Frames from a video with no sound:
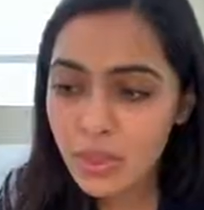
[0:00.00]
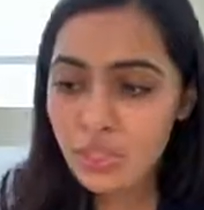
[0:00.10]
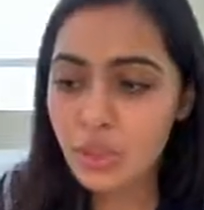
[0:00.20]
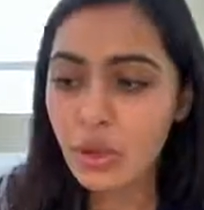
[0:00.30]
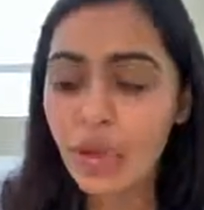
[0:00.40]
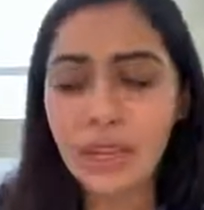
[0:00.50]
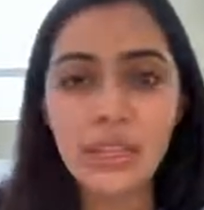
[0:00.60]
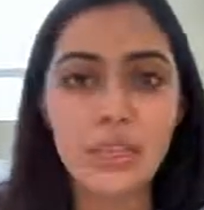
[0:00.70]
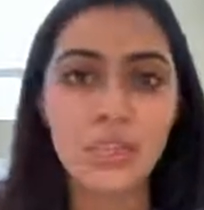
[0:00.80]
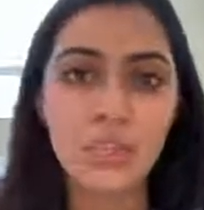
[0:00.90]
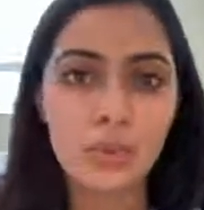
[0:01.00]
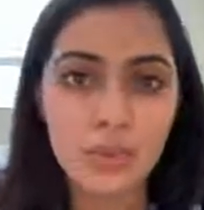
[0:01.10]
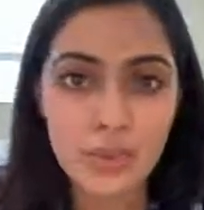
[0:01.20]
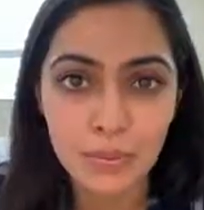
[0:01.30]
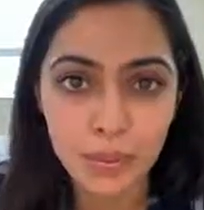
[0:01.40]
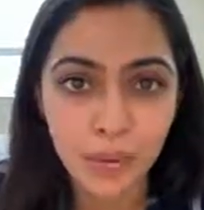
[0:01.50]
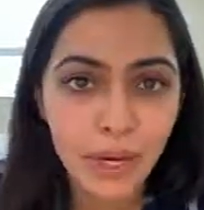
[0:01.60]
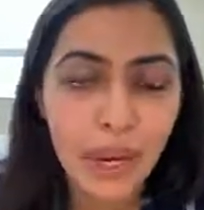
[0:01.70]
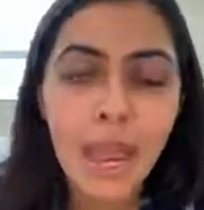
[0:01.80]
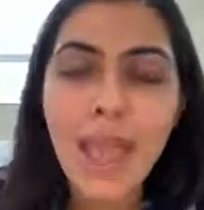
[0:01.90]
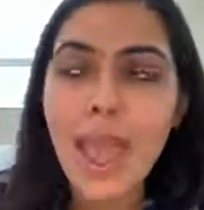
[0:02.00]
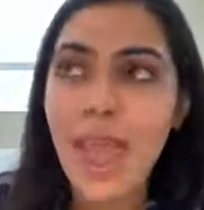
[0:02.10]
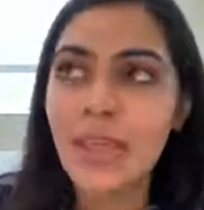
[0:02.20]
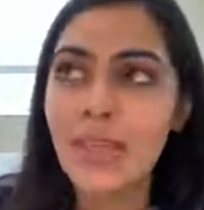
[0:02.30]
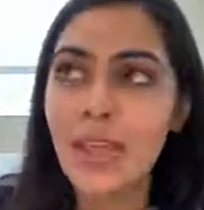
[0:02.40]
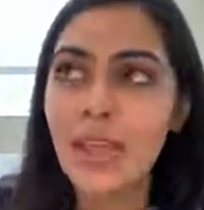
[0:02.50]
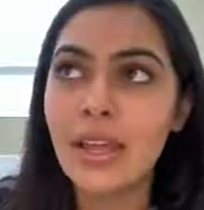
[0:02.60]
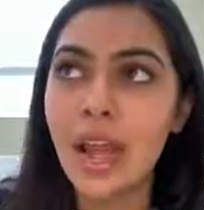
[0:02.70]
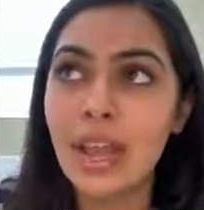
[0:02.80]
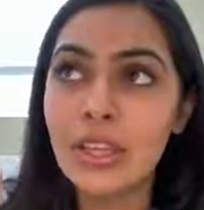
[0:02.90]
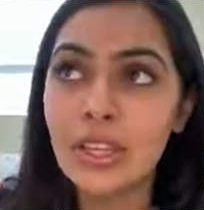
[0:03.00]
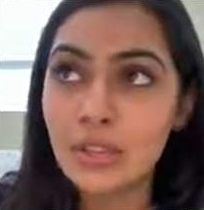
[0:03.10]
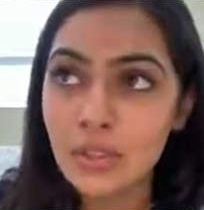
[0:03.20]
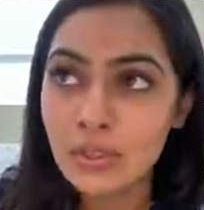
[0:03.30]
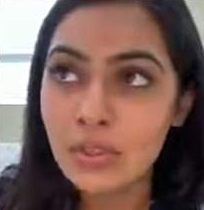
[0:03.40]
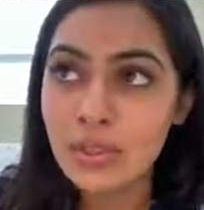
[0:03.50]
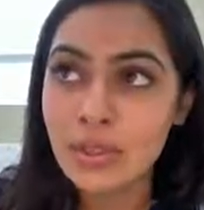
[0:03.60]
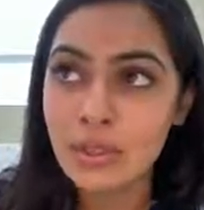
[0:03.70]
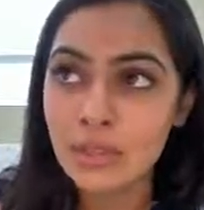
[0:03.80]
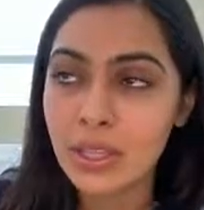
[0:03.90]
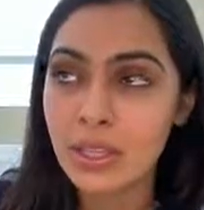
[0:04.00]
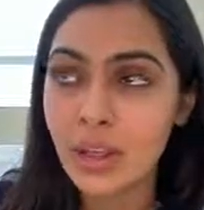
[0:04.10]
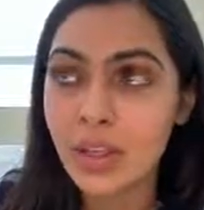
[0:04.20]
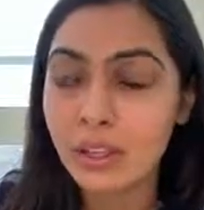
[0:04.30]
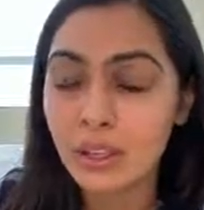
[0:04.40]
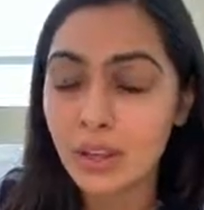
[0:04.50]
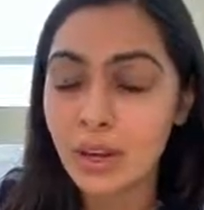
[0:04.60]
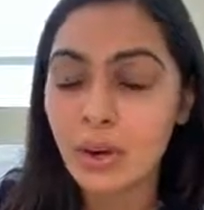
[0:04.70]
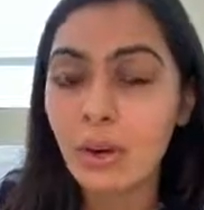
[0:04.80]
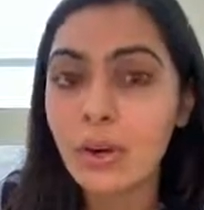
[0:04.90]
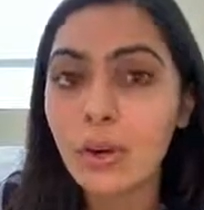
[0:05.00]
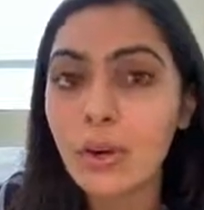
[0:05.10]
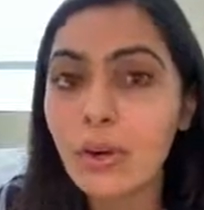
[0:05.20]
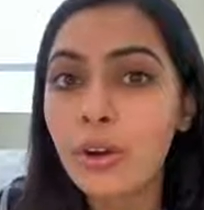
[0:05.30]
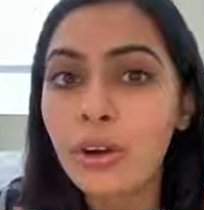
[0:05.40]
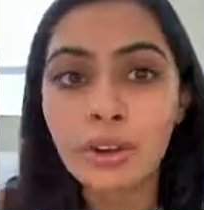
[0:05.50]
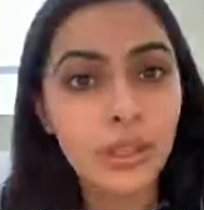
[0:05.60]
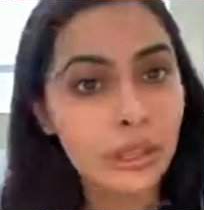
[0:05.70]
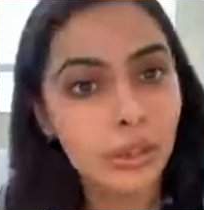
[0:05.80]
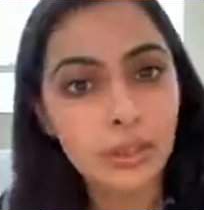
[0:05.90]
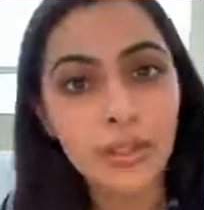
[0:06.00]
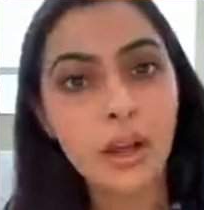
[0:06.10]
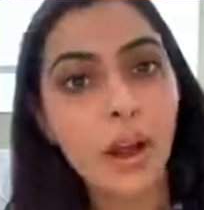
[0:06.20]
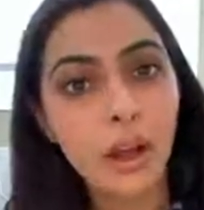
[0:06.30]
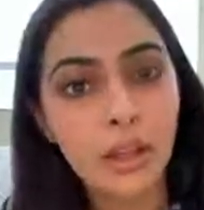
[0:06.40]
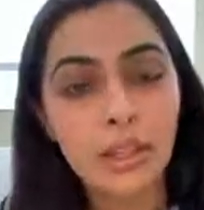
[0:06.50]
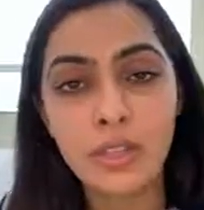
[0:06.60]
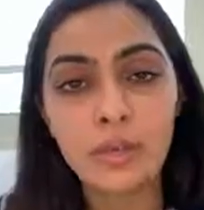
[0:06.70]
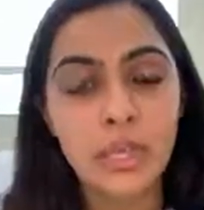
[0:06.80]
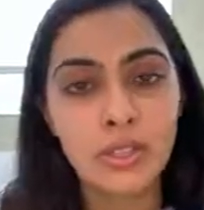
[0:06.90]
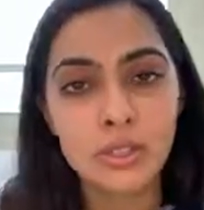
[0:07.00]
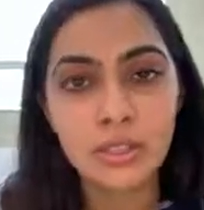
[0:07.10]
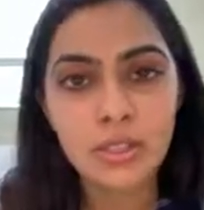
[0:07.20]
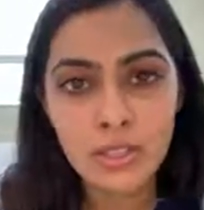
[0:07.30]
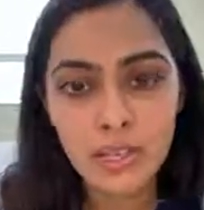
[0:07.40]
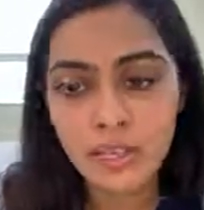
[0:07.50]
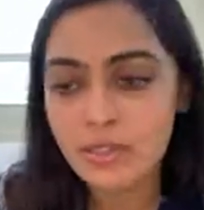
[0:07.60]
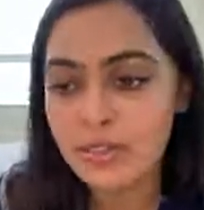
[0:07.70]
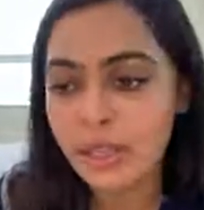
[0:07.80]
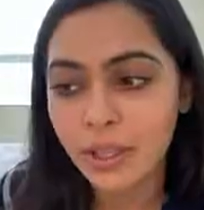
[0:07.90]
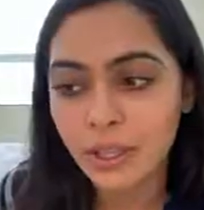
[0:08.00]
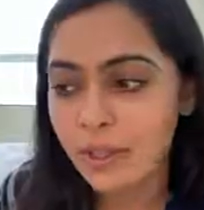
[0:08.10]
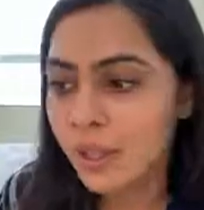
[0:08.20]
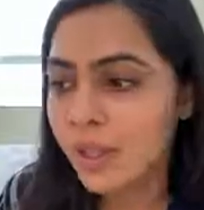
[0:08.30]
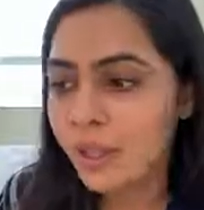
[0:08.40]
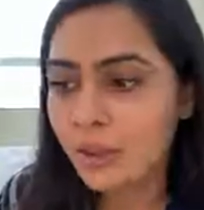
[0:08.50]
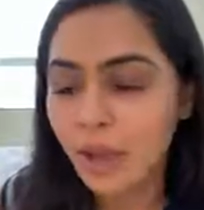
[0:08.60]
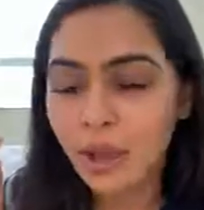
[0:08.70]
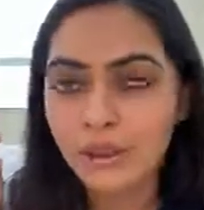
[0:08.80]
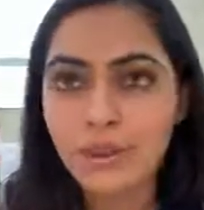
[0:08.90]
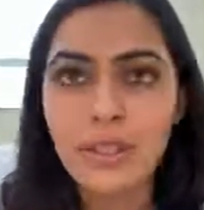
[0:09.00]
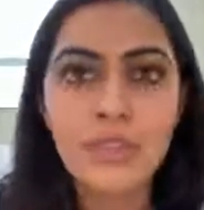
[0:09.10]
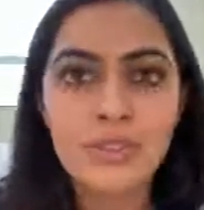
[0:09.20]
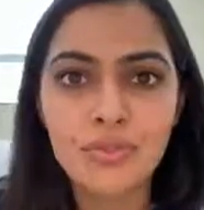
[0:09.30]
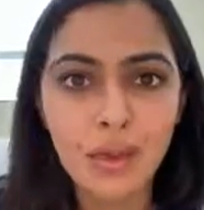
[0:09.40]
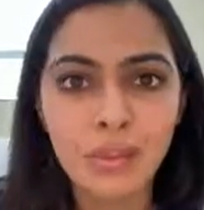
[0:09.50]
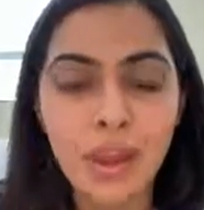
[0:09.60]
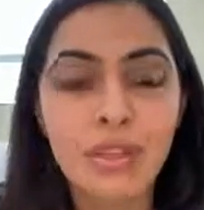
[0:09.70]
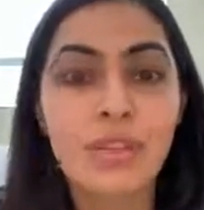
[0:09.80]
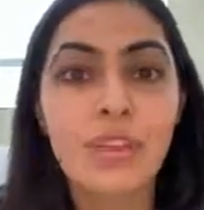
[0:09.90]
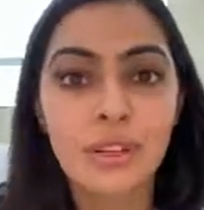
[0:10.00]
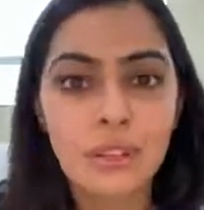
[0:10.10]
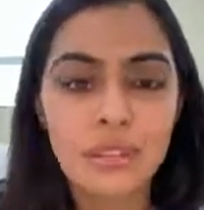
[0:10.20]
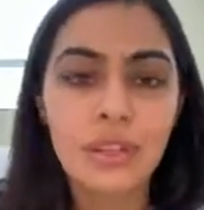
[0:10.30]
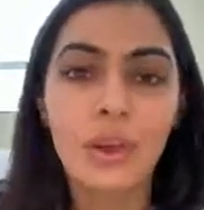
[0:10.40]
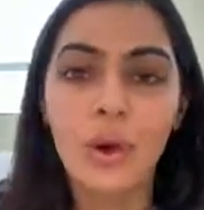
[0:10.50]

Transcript: So I had an issue with support, and then I used something that I learned early on in my Turo days, at least 4 or 5 years ago.